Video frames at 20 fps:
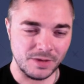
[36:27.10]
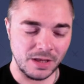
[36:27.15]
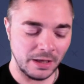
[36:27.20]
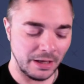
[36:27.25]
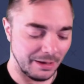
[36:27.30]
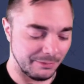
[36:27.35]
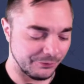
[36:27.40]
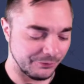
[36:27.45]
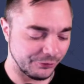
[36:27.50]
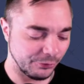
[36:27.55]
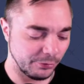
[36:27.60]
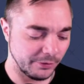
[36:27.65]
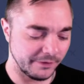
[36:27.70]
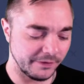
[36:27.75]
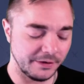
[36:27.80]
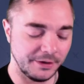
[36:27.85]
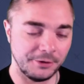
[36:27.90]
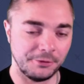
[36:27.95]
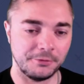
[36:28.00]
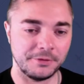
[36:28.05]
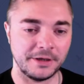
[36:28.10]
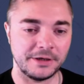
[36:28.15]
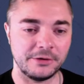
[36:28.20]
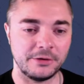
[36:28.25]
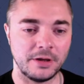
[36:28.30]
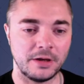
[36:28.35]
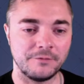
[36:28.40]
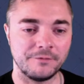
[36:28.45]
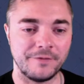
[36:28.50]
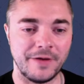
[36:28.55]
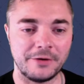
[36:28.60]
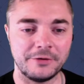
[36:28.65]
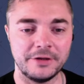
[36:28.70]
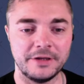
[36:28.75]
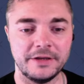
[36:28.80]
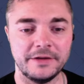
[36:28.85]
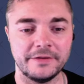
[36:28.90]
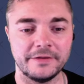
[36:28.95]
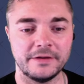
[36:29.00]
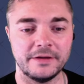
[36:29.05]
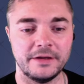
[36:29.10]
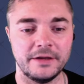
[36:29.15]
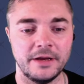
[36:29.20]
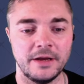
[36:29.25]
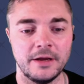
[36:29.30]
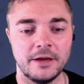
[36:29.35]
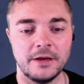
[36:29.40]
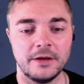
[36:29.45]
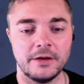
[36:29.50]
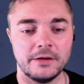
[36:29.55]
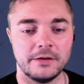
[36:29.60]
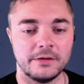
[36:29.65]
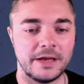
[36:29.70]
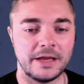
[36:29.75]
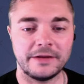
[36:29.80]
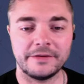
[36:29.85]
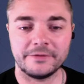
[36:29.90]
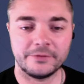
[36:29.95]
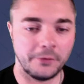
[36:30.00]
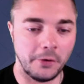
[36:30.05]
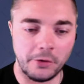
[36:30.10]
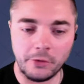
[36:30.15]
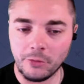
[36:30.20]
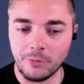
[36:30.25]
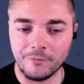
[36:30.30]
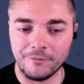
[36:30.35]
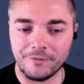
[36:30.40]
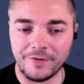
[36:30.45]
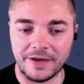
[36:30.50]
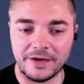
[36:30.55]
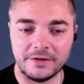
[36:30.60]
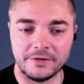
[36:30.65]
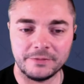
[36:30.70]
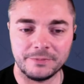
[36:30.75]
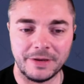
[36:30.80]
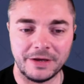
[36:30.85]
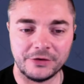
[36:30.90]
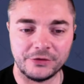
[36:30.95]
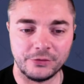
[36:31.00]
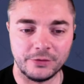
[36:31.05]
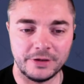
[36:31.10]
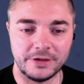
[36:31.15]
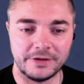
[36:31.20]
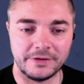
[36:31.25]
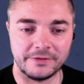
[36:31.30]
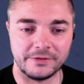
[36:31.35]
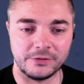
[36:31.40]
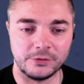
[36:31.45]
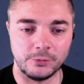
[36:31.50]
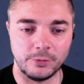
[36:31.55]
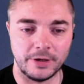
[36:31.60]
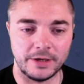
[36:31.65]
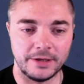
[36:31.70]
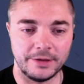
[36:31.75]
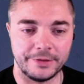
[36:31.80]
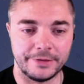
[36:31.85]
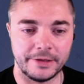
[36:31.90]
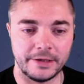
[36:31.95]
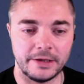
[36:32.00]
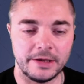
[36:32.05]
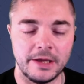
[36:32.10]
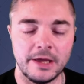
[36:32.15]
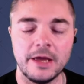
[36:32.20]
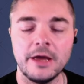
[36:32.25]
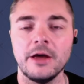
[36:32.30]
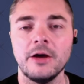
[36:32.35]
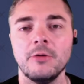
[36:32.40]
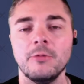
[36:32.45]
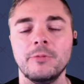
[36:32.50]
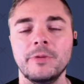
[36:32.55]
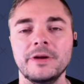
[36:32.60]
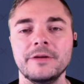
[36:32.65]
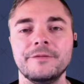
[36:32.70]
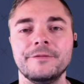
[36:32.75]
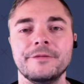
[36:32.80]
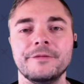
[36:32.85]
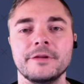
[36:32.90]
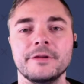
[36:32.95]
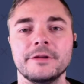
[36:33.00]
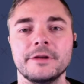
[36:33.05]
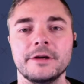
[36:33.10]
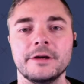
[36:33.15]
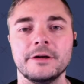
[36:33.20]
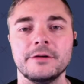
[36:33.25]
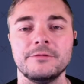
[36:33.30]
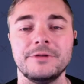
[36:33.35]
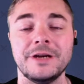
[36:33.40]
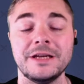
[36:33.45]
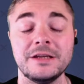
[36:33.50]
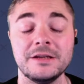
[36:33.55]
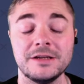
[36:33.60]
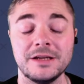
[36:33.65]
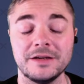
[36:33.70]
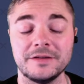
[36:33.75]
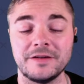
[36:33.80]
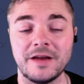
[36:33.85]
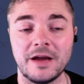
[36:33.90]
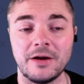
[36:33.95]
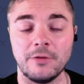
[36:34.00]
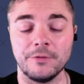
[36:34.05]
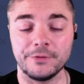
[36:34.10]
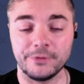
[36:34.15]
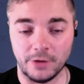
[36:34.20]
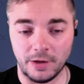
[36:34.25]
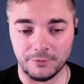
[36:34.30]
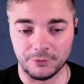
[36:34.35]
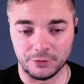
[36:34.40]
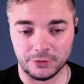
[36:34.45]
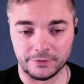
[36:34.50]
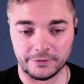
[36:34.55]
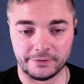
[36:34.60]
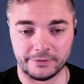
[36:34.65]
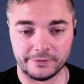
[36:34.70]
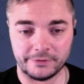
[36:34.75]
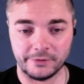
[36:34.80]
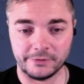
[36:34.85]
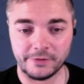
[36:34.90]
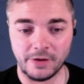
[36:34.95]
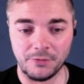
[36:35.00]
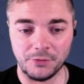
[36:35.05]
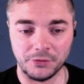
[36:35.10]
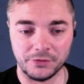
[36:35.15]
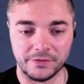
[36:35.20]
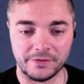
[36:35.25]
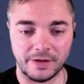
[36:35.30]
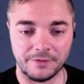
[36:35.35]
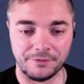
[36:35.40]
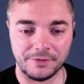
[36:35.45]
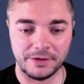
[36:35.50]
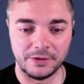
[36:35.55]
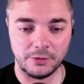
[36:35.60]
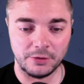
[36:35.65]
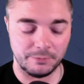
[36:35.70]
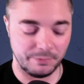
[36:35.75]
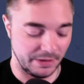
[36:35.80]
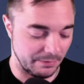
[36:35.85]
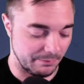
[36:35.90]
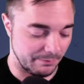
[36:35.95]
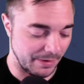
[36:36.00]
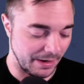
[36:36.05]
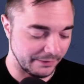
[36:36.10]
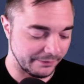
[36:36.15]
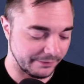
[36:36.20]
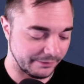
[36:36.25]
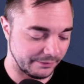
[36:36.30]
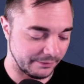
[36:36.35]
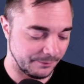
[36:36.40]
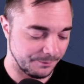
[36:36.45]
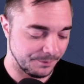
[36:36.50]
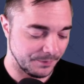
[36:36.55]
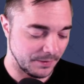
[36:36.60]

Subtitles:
Shun is a hero that you can very easily like circumvent, make sure he doesn't do anything with the regular attack of Servetus. So Servetus is definitely going to be a must.